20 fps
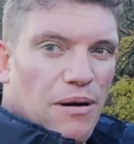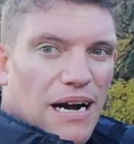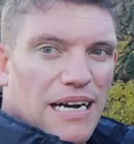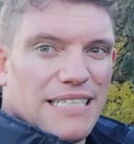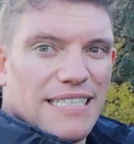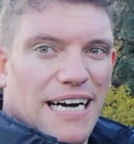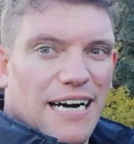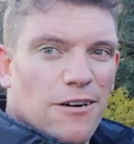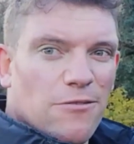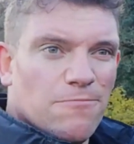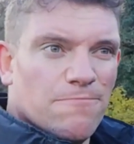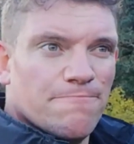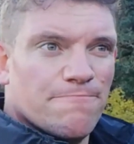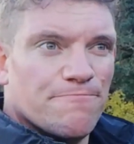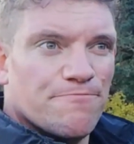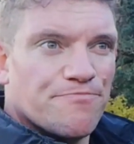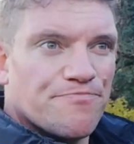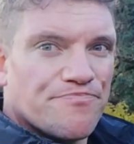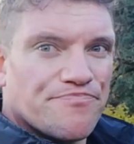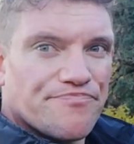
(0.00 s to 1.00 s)
back down.
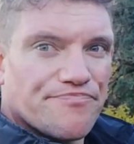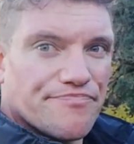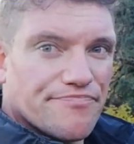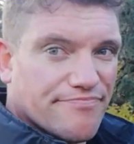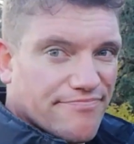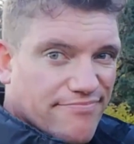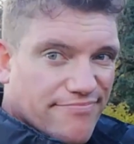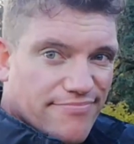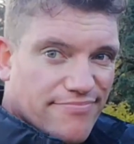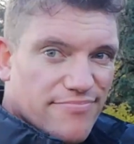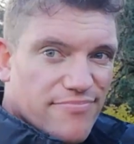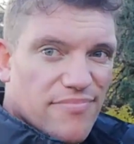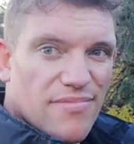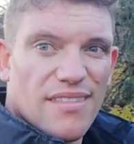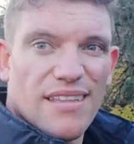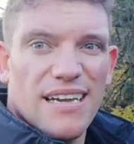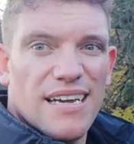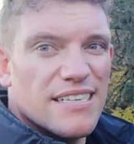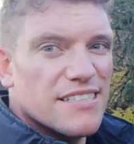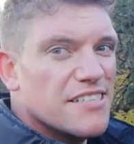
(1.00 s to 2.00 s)

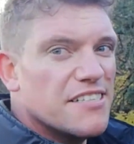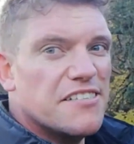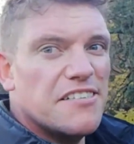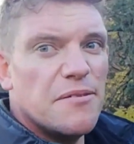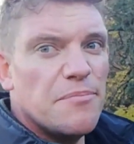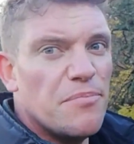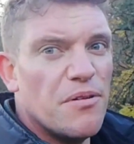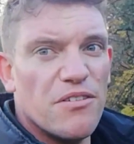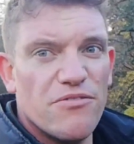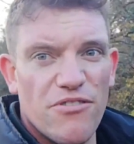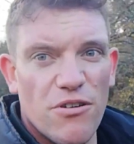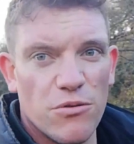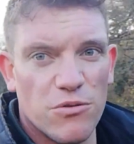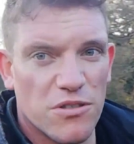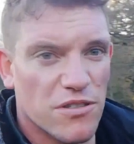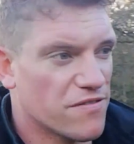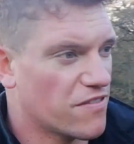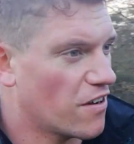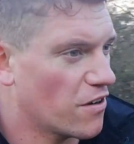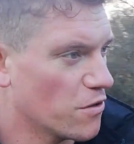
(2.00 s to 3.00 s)
It's a simple route
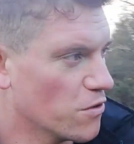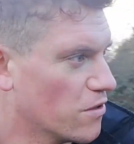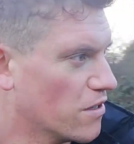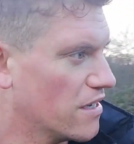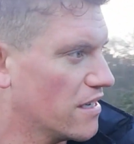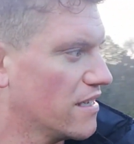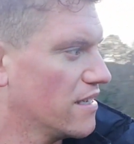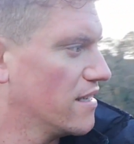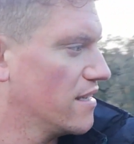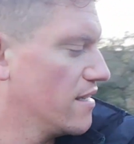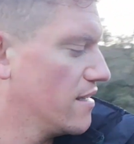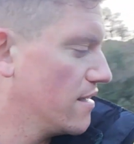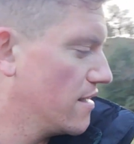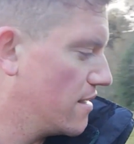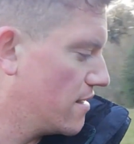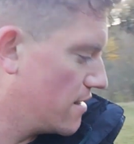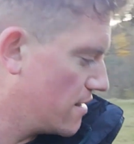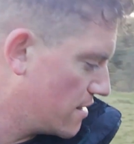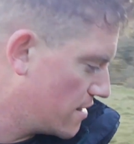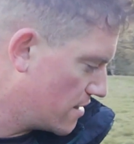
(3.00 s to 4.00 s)
to follow.
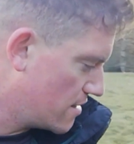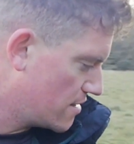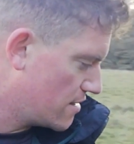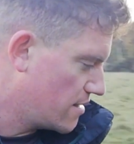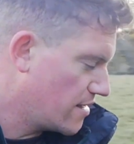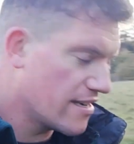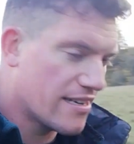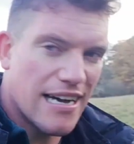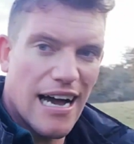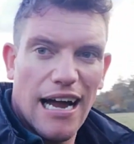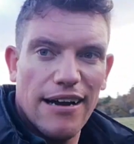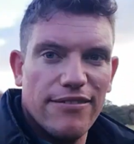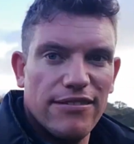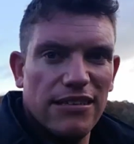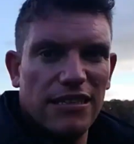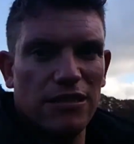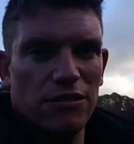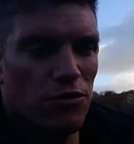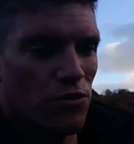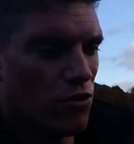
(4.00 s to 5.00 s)
You can't
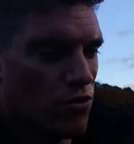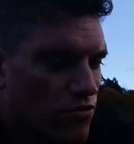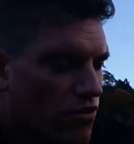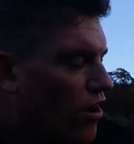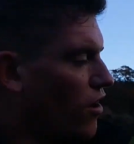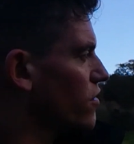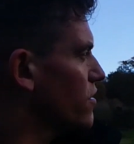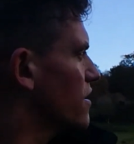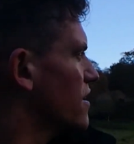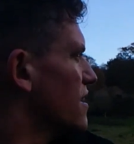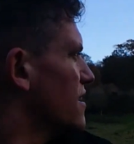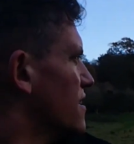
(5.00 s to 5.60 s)
really go wrong.